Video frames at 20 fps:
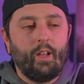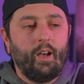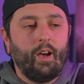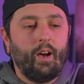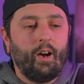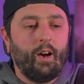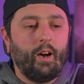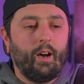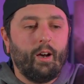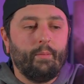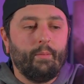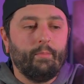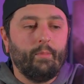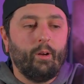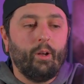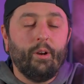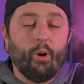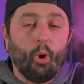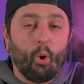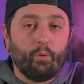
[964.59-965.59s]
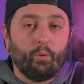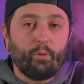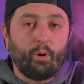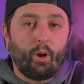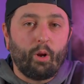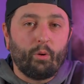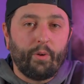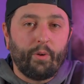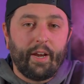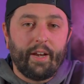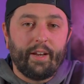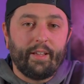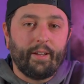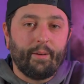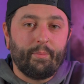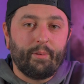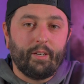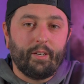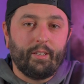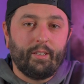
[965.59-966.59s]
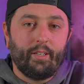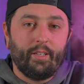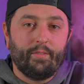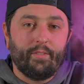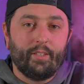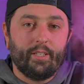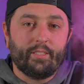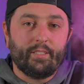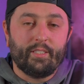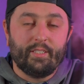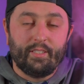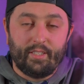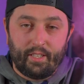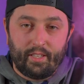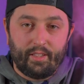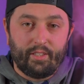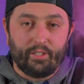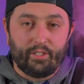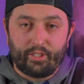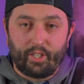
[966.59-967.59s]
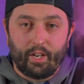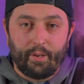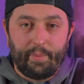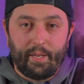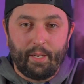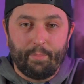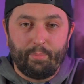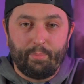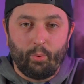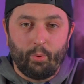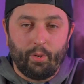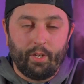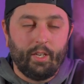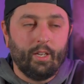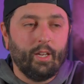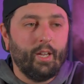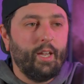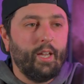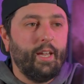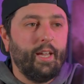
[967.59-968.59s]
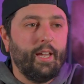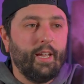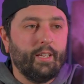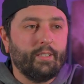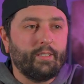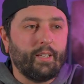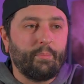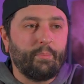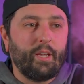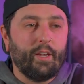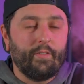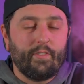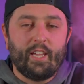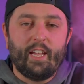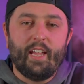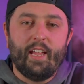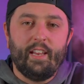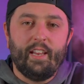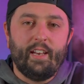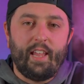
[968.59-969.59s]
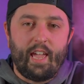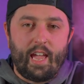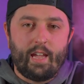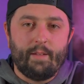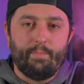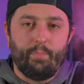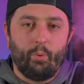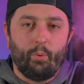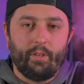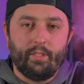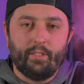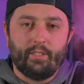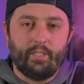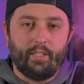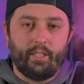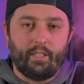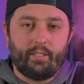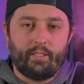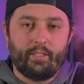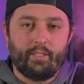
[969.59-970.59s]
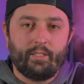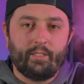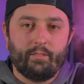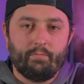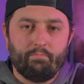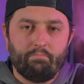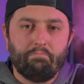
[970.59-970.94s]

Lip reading: an overall rating I'm going to give this, and there's going to be a point, is I'm giving it an 8.6.